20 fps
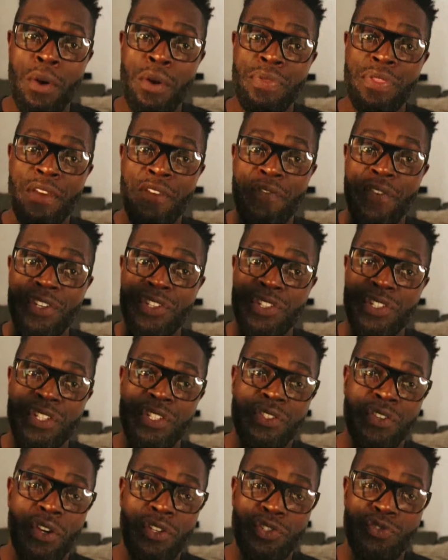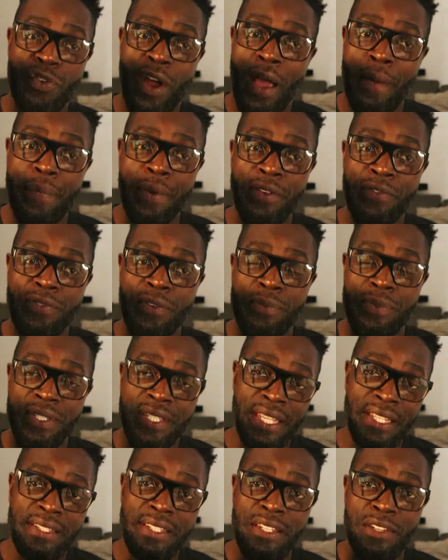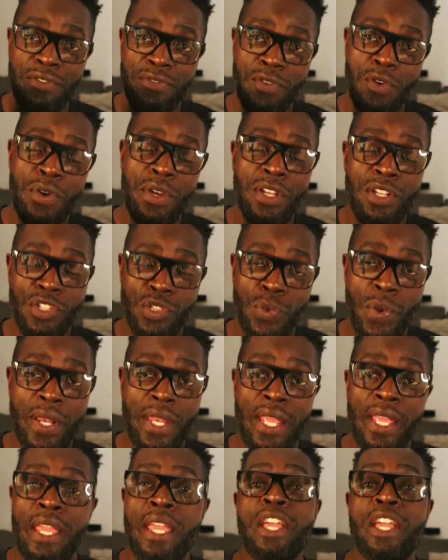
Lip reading: the efficiency starts dropping from 60 to 40 to 20.